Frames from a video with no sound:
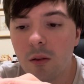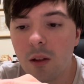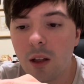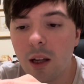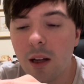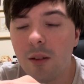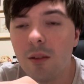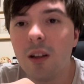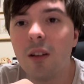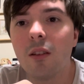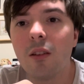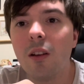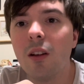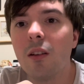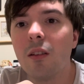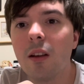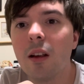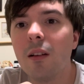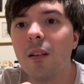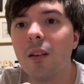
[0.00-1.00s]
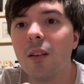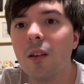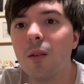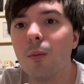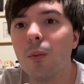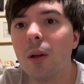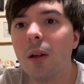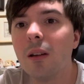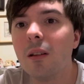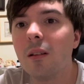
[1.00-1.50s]
at least this Edison
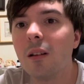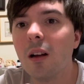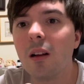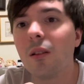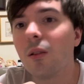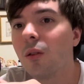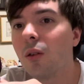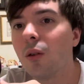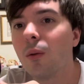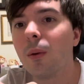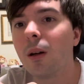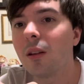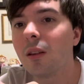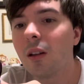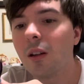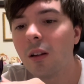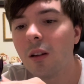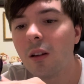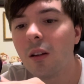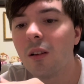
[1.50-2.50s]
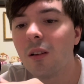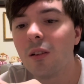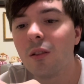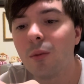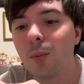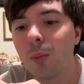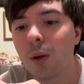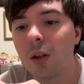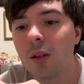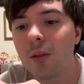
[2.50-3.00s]
pen, I don't know about the others,
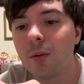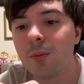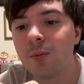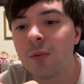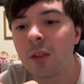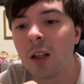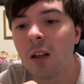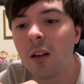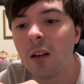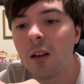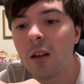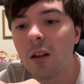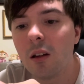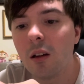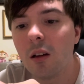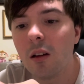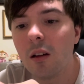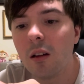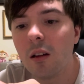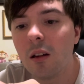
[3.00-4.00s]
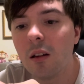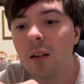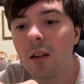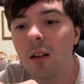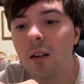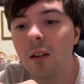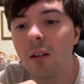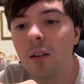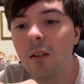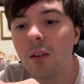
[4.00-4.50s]
but
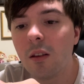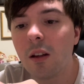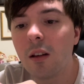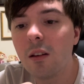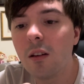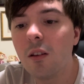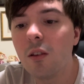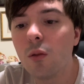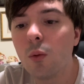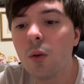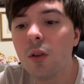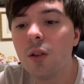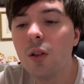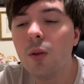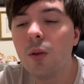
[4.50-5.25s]
is that this one